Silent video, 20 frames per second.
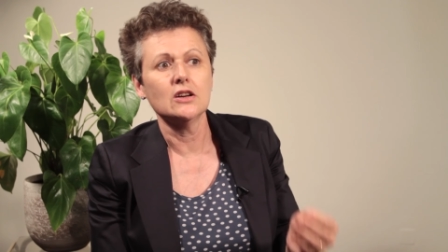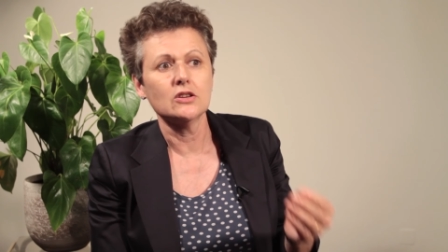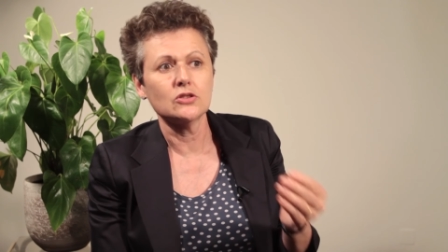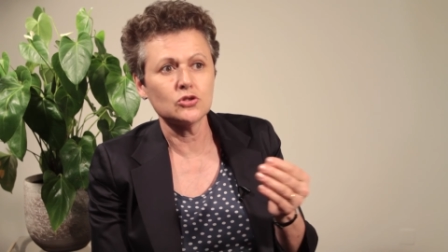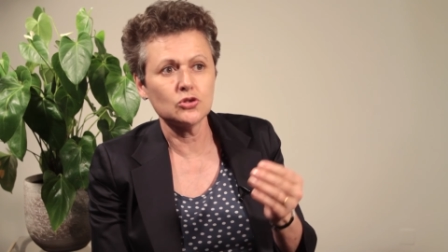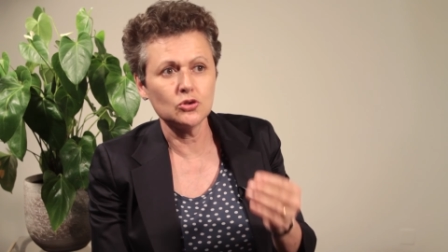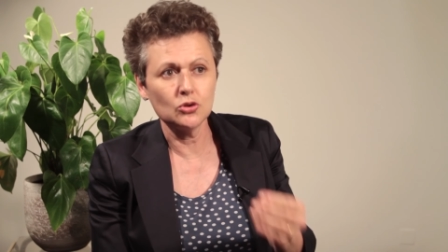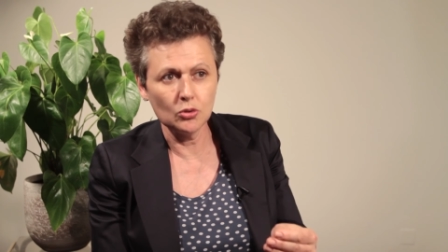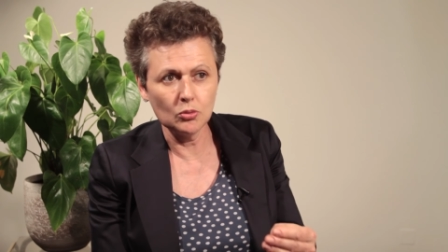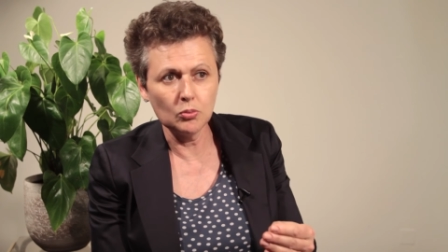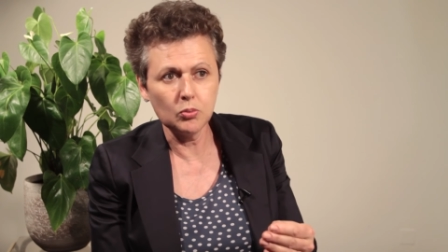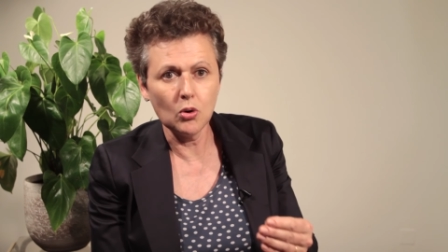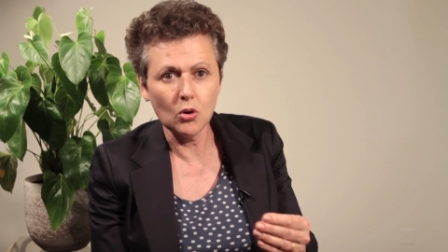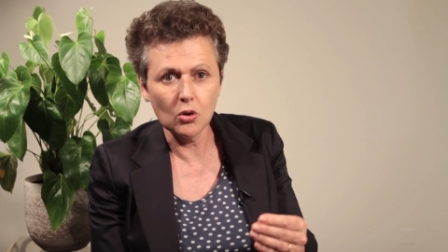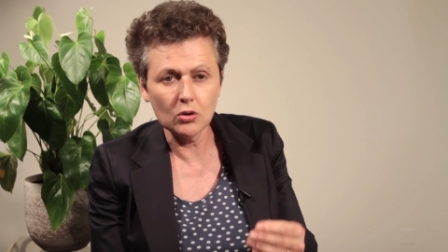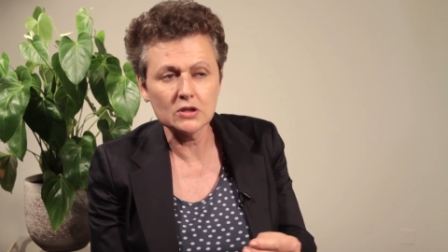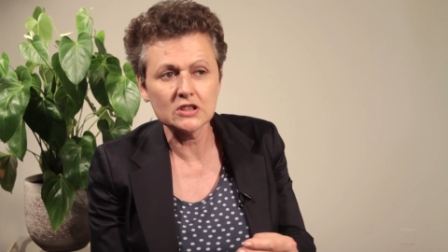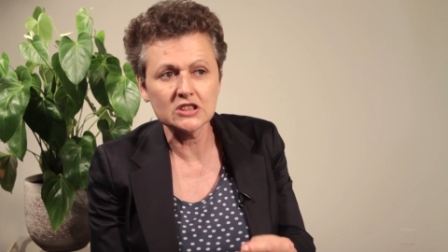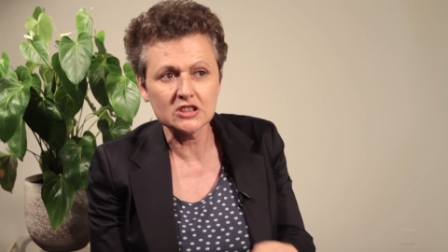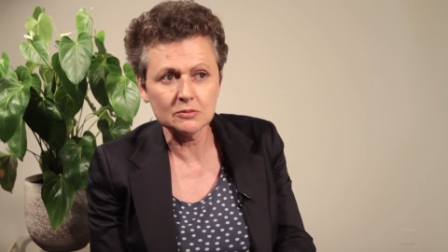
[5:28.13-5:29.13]
to
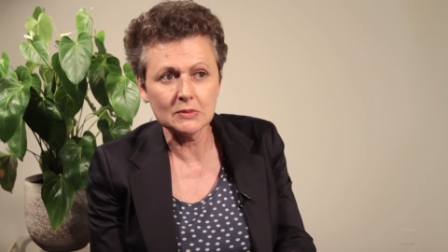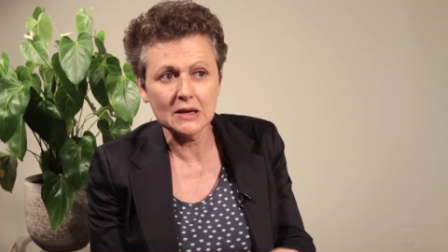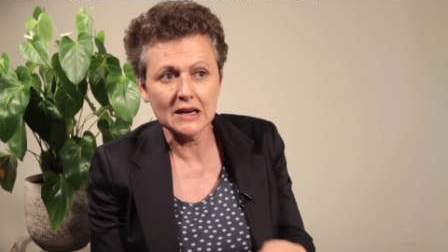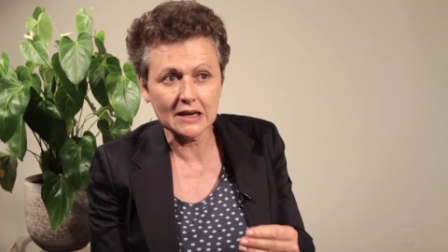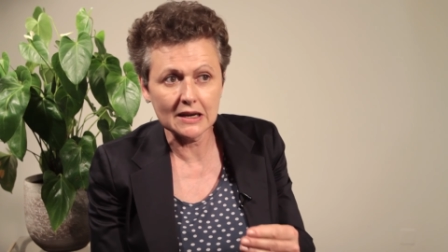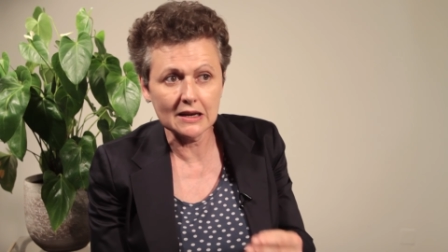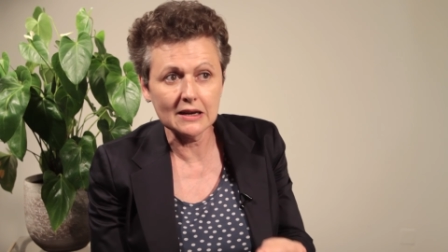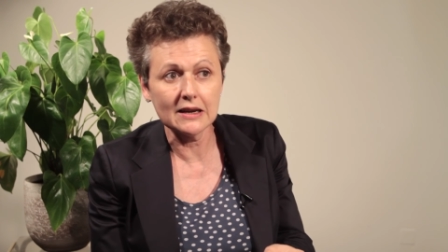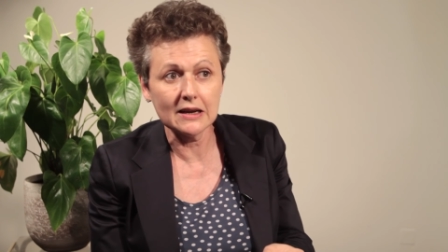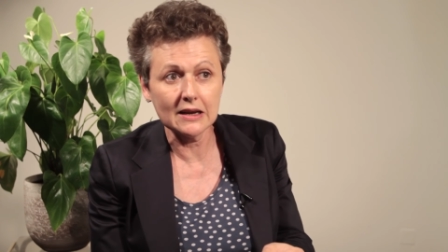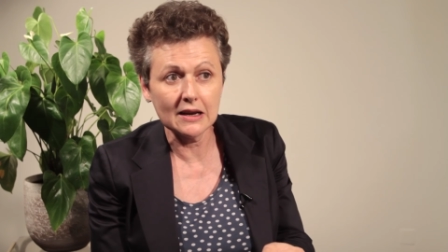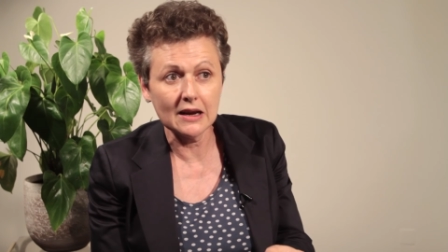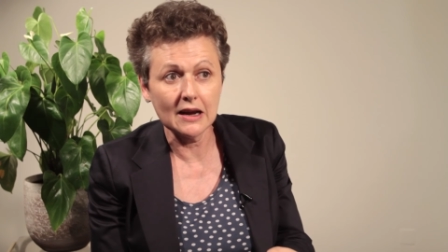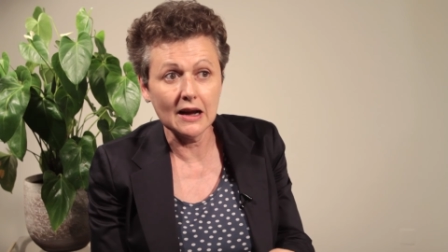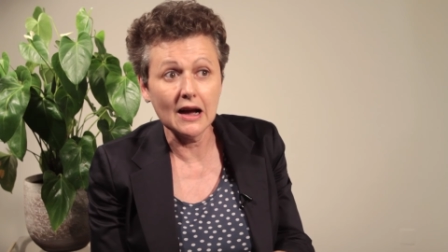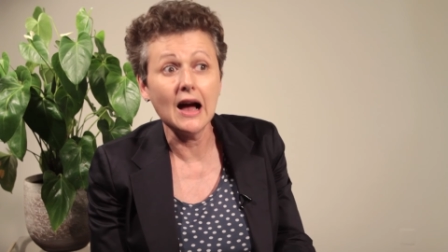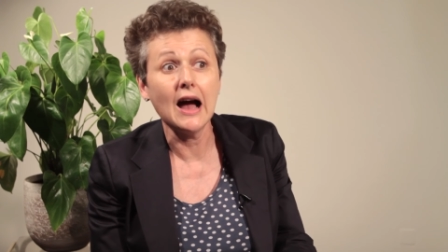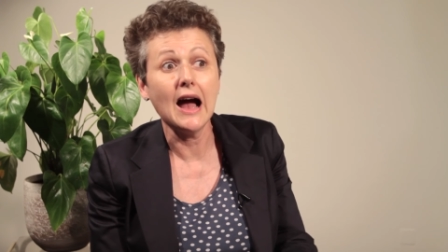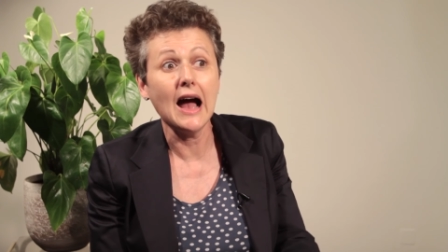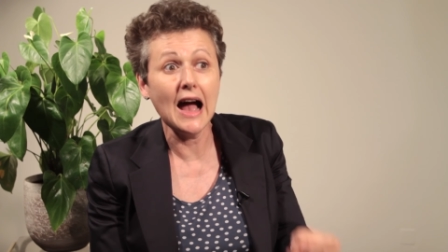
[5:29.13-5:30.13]
Portland cement
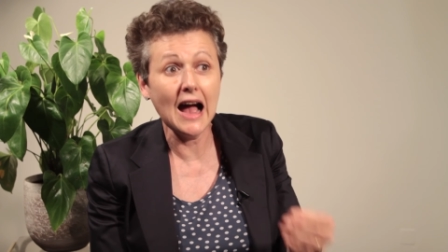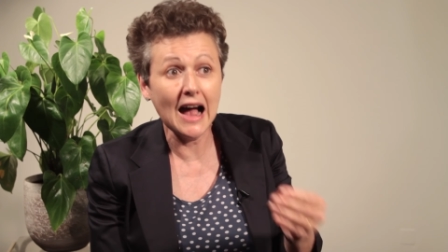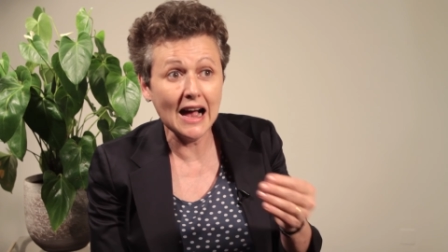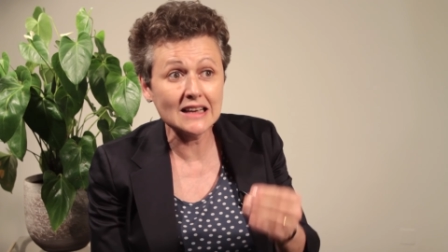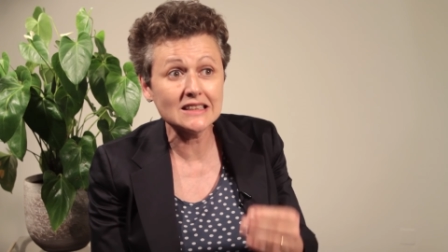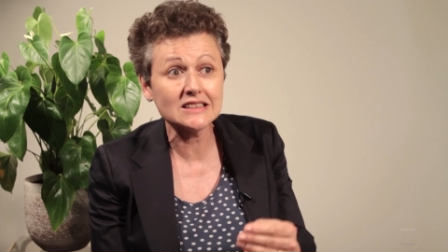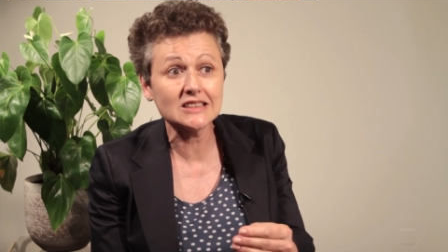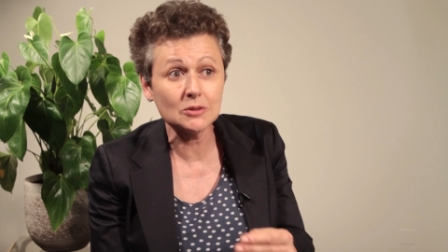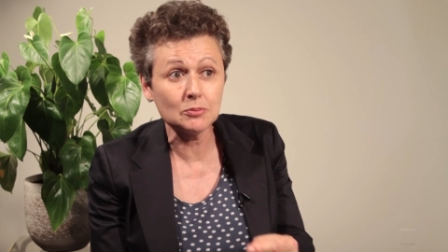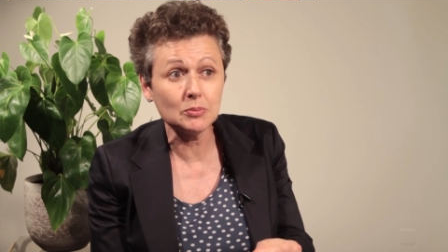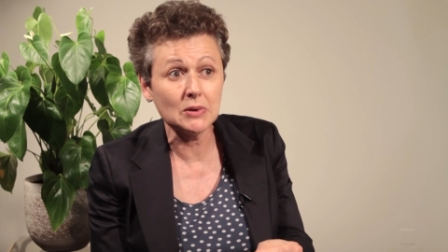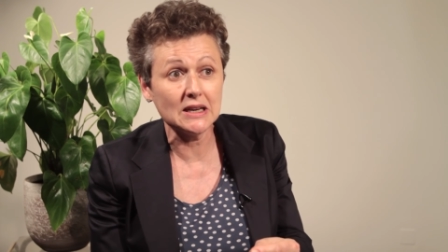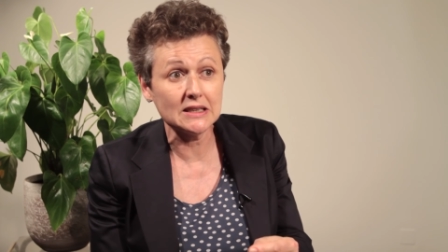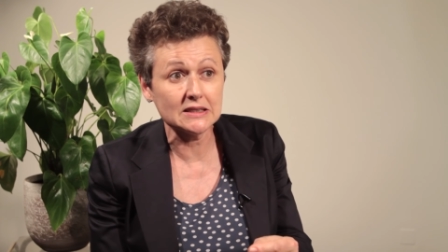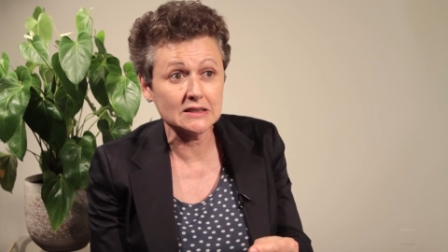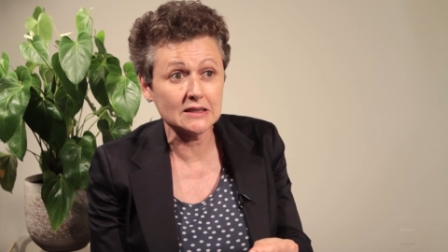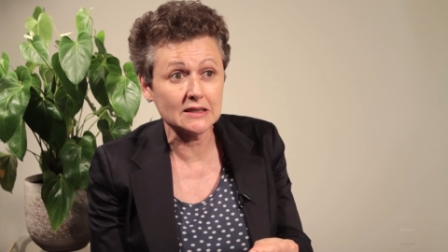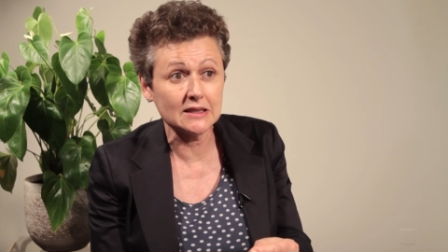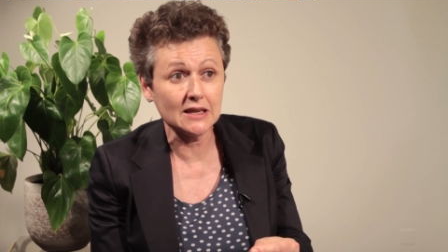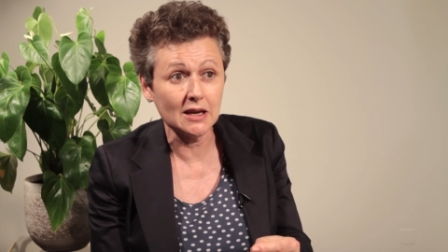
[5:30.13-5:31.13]
clinker as the
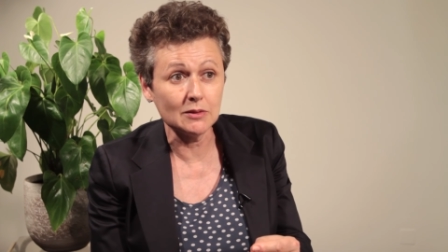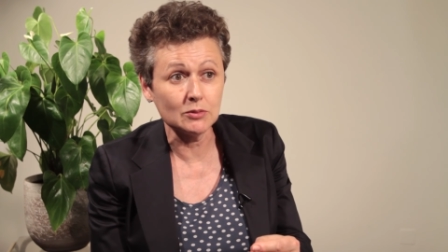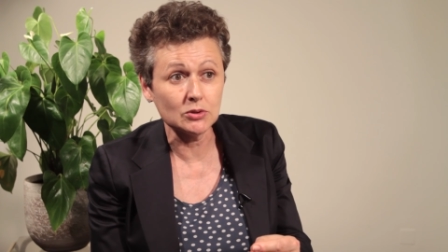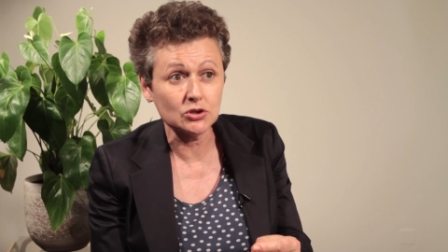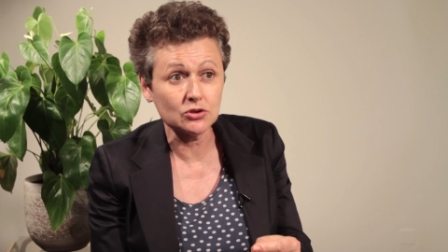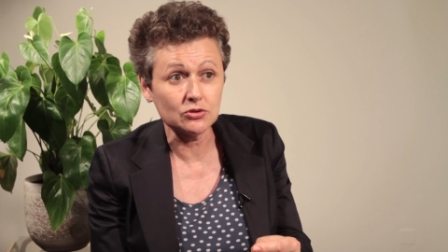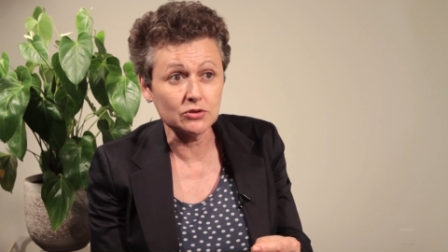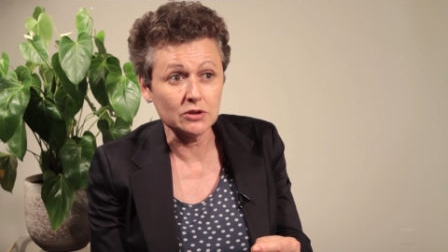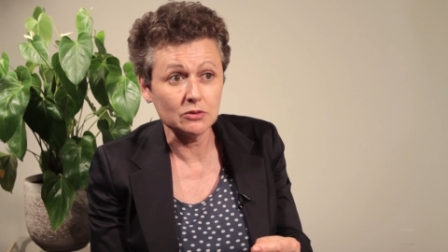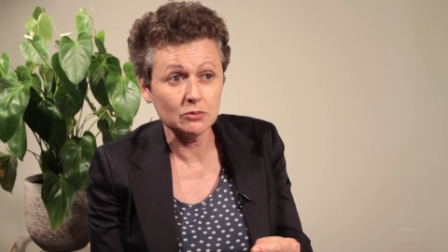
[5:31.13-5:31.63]
basic chemistry.